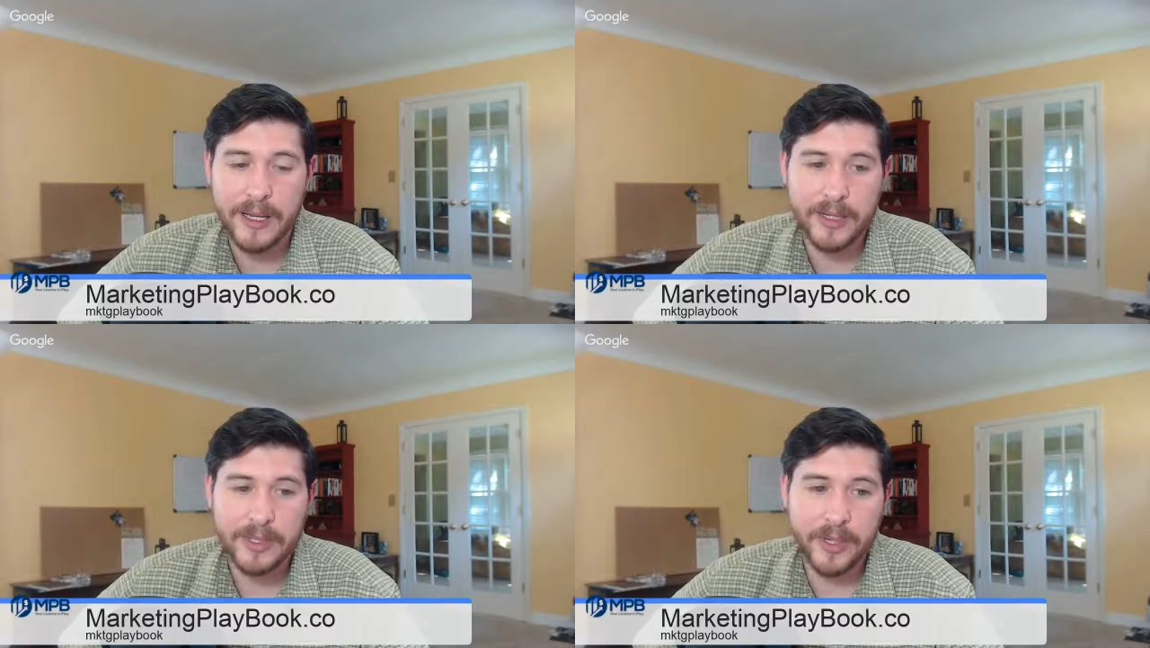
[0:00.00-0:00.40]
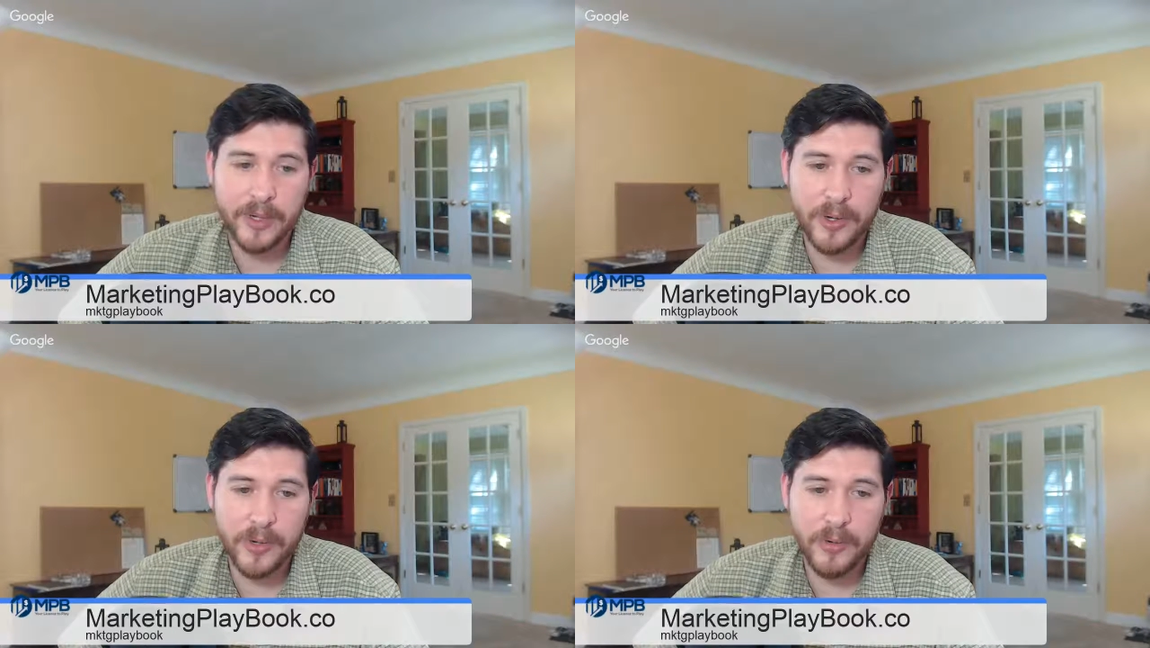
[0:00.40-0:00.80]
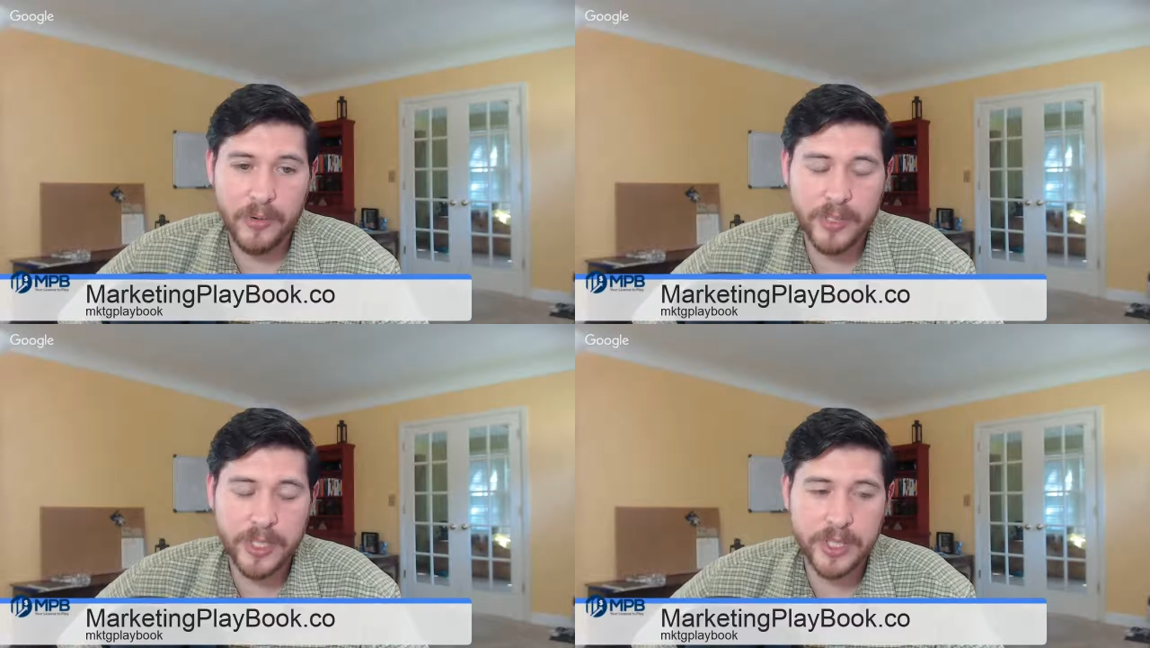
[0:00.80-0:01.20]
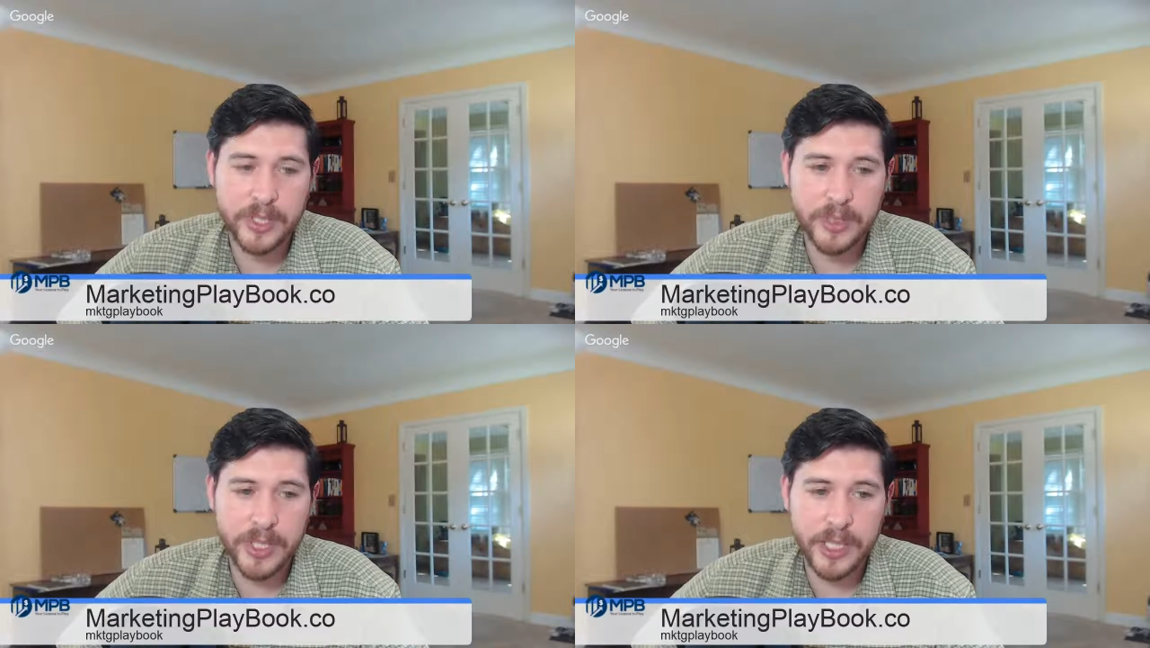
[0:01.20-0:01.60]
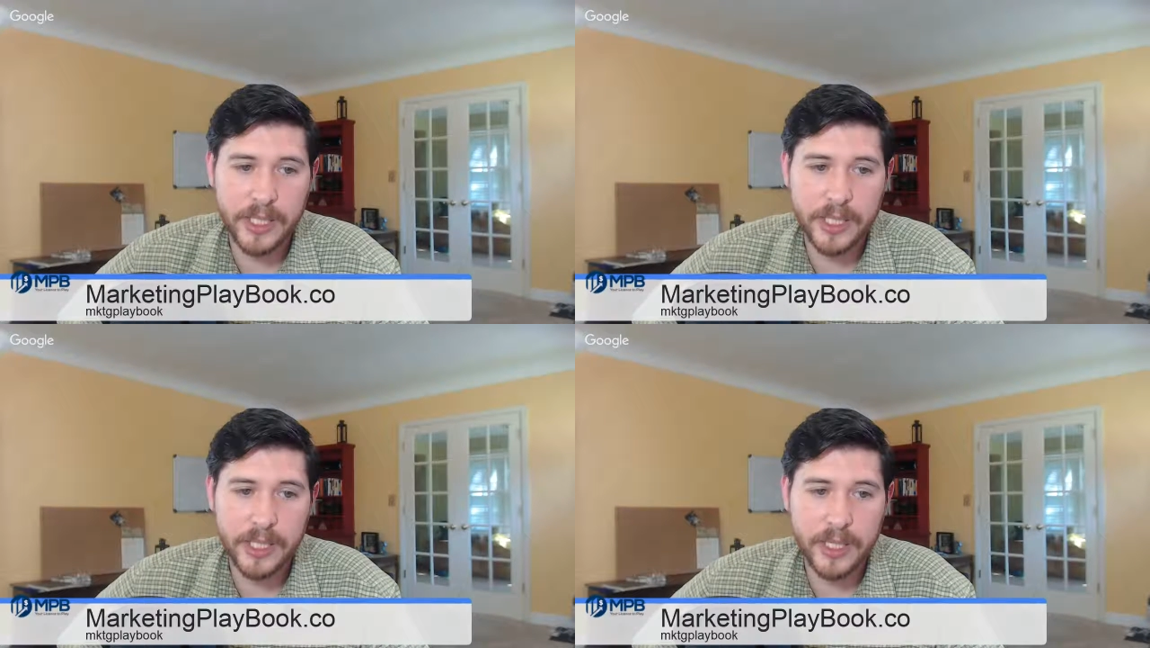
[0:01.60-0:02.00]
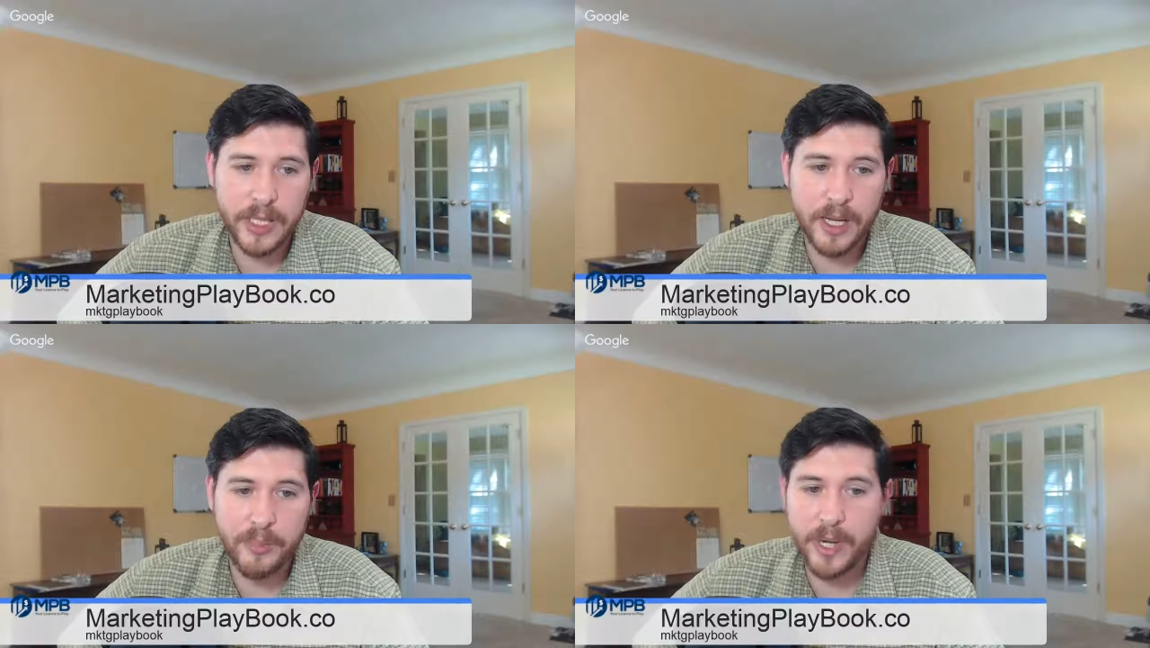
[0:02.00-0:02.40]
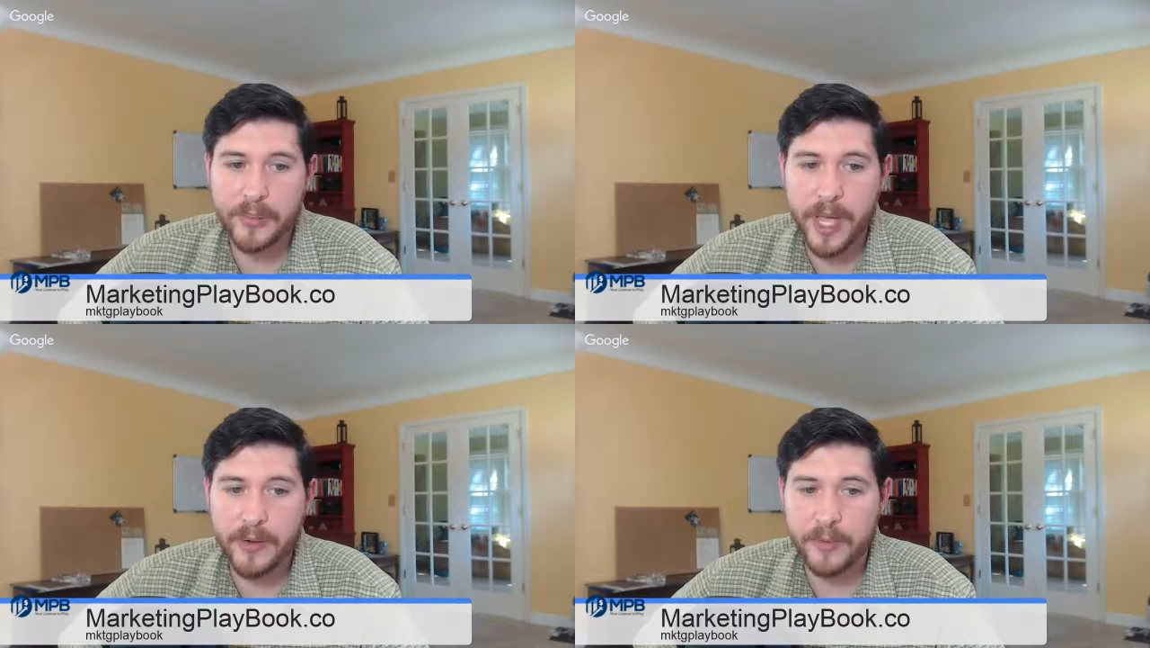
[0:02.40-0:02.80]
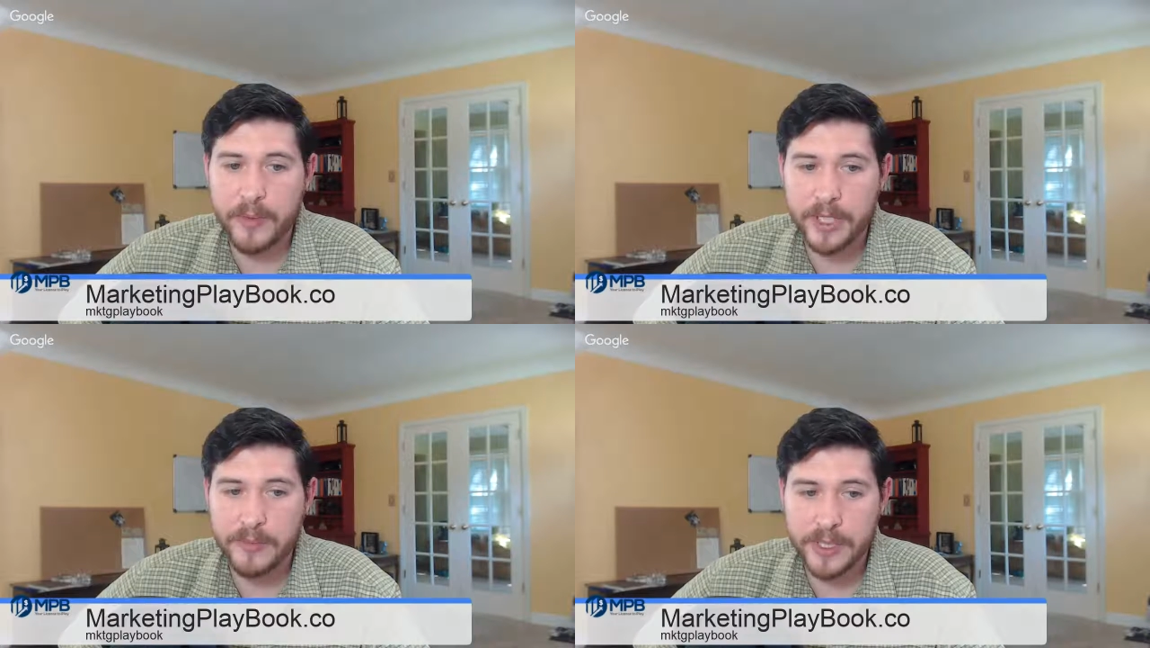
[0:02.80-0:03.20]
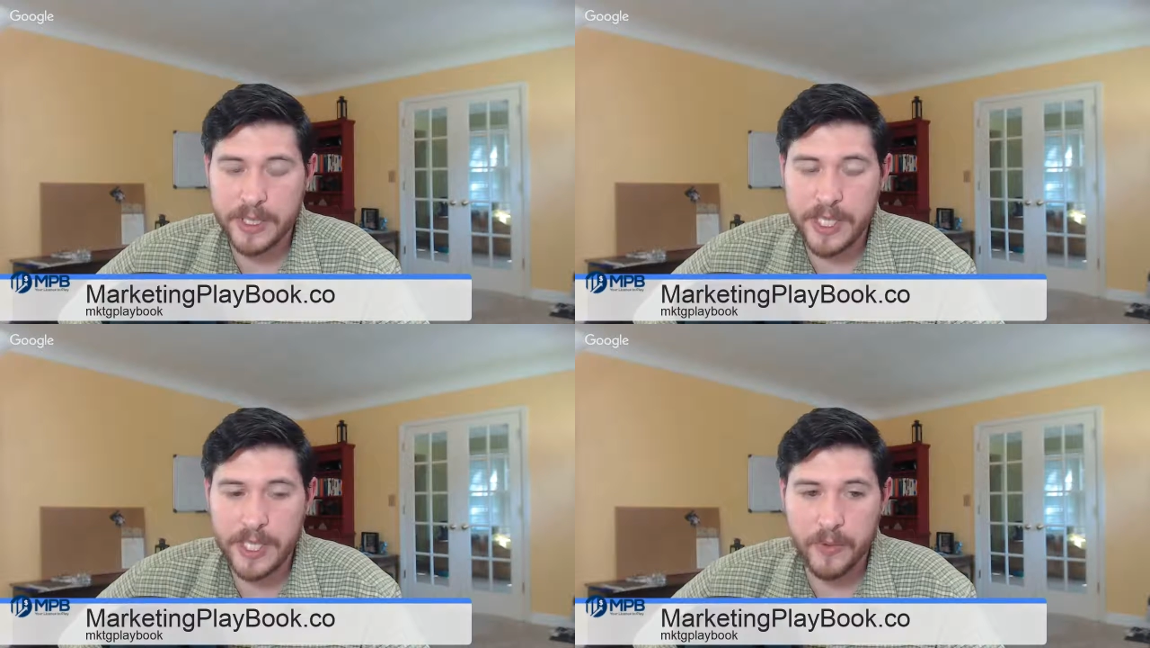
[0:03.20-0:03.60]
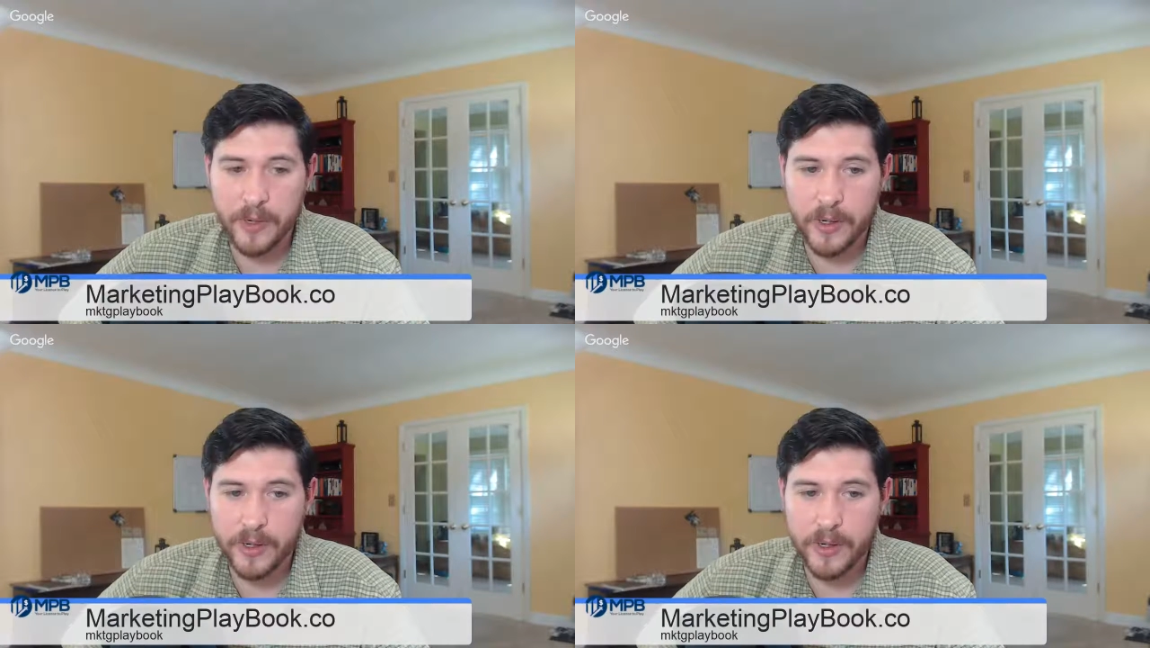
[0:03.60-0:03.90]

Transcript: So just using brake pad replacement as the keyword,